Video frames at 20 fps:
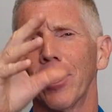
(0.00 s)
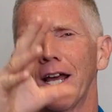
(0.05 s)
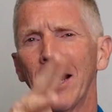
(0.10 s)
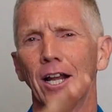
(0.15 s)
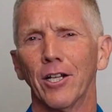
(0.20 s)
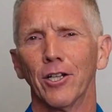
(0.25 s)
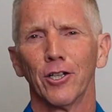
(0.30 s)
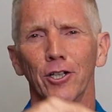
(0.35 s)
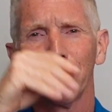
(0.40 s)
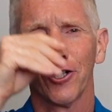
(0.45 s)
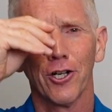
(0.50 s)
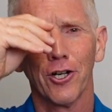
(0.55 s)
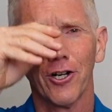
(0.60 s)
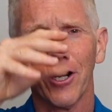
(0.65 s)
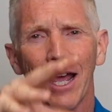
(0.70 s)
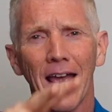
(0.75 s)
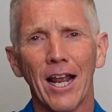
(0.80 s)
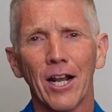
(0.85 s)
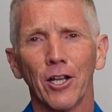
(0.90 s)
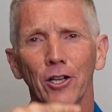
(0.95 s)
and learn
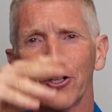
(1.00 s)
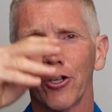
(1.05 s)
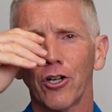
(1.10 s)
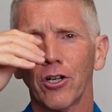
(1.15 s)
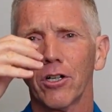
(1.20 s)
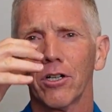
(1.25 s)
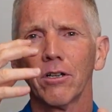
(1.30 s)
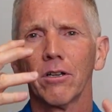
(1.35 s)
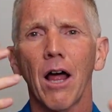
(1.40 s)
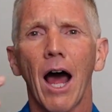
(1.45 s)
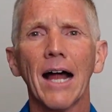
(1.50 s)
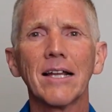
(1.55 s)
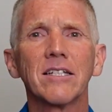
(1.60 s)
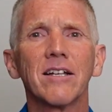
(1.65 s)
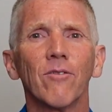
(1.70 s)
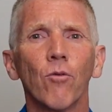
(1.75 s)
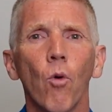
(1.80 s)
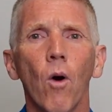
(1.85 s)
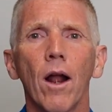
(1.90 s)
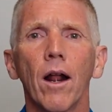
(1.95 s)
and learn lots
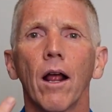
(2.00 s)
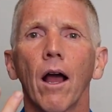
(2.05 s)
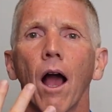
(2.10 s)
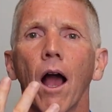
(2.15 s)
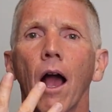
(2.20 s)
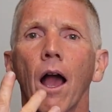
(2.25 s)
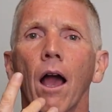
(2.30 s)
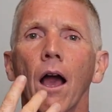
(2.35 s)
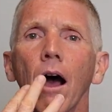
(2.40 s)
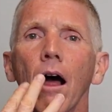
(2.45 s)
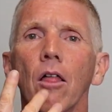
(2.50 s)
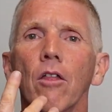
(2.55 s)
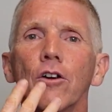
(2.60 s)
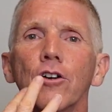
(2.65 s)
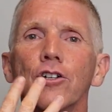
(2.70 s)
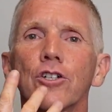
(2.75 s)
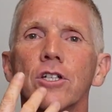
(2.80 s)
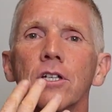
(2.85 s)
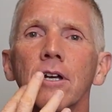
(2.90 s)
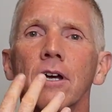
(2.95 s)
of what
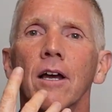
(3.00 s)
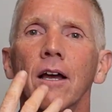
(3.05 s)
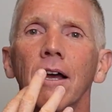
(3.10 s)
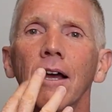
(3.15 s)
colors